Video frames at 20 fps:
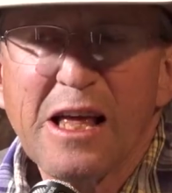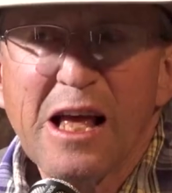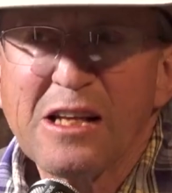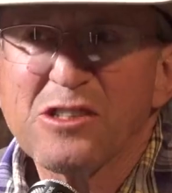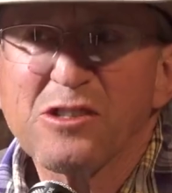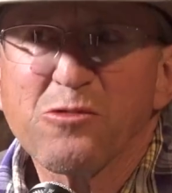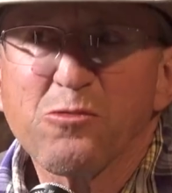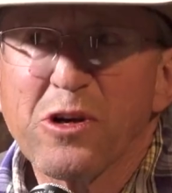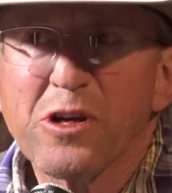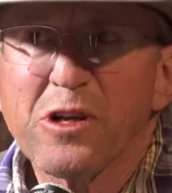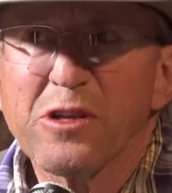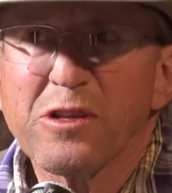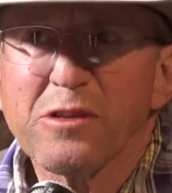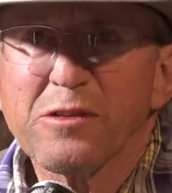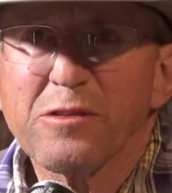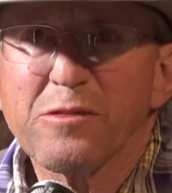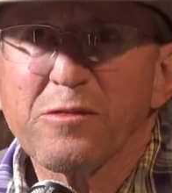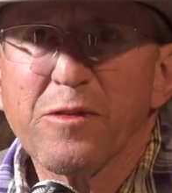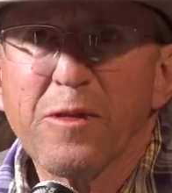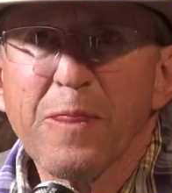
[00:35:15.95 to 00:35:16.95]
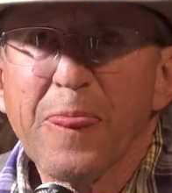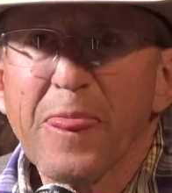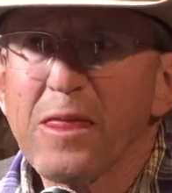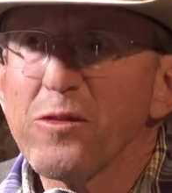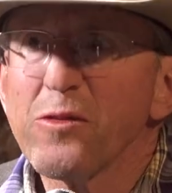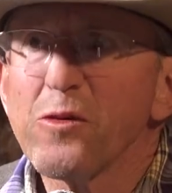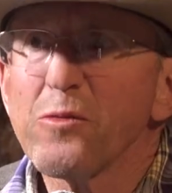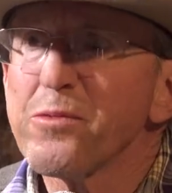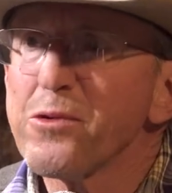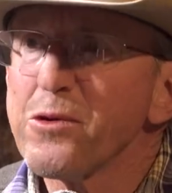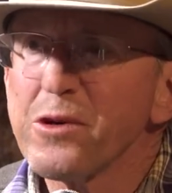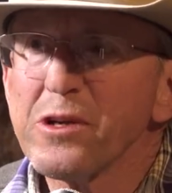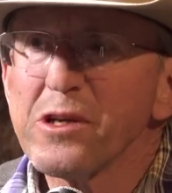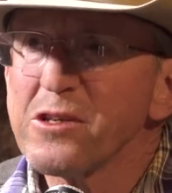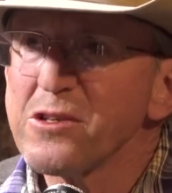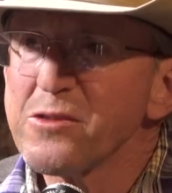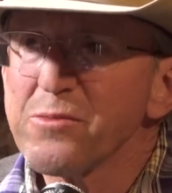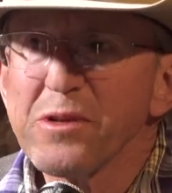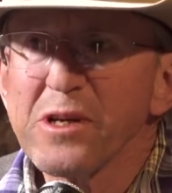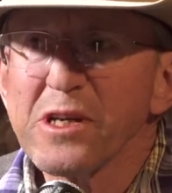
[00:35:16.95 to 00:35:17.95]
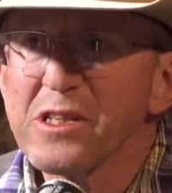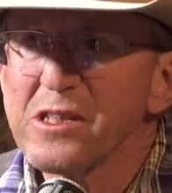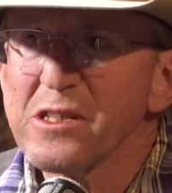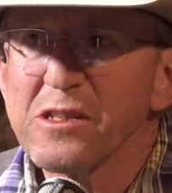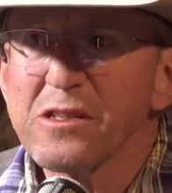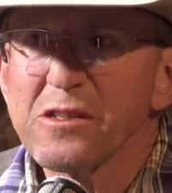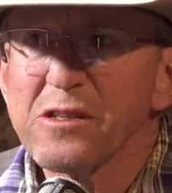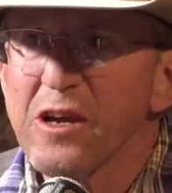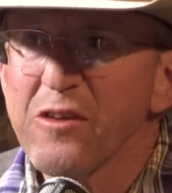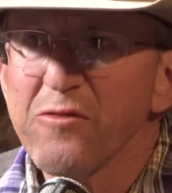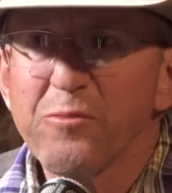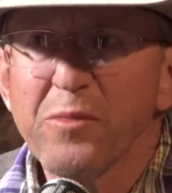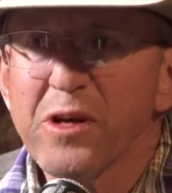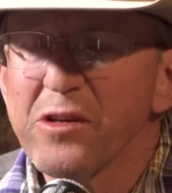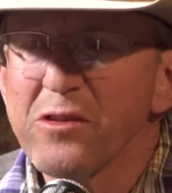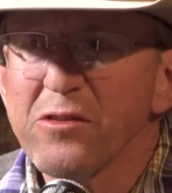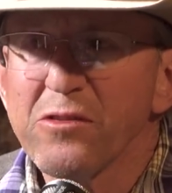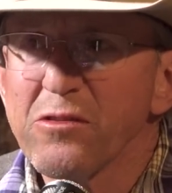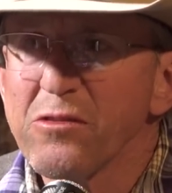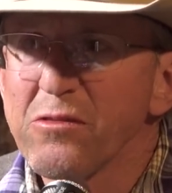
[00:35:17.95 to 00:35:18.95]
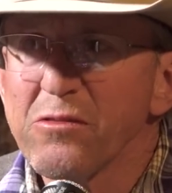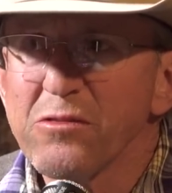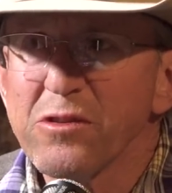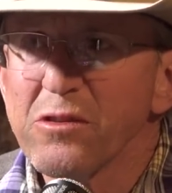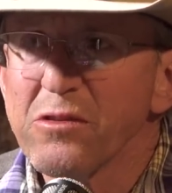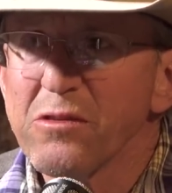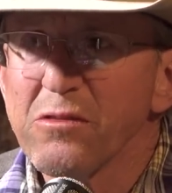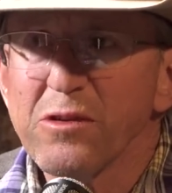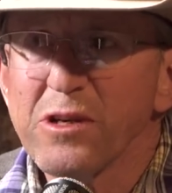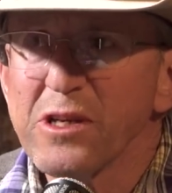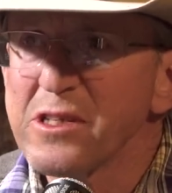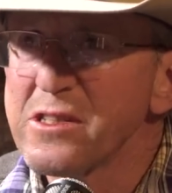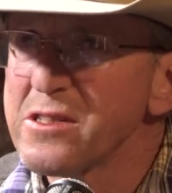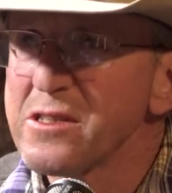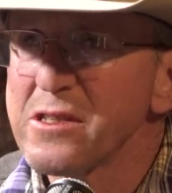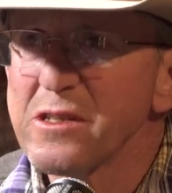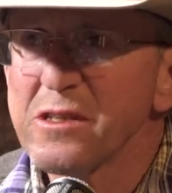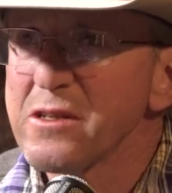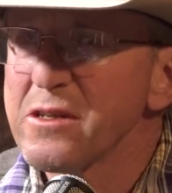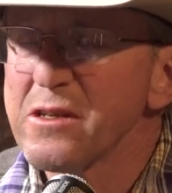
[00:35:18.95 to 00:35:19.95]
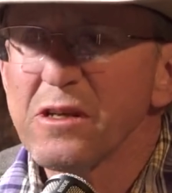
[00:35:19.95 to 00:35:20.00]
That's one of the prettiest places I've been to too. It's